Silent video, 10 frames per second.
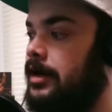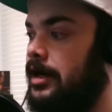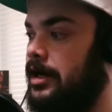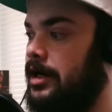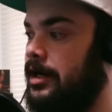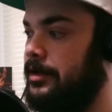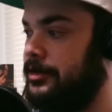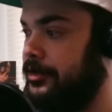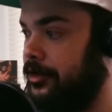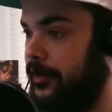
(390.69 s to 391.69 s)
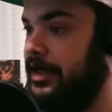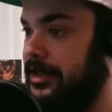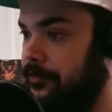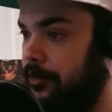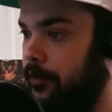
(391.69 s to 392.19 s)
go ahead and
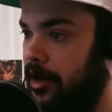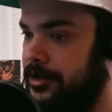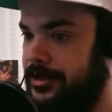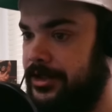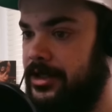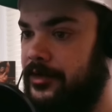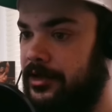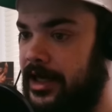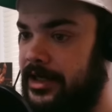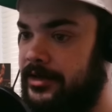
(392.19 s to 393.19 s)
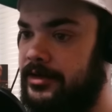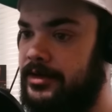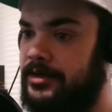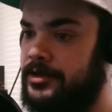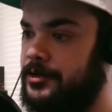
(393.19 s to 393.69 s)
give it a watch, give it a like,
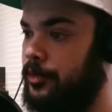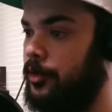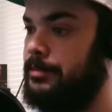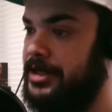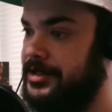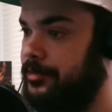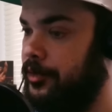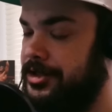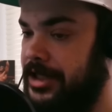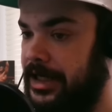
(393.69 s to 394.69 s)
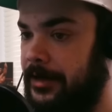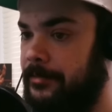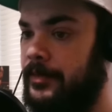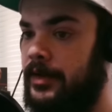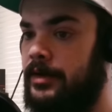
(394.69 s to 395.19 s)
support me, support Jacob.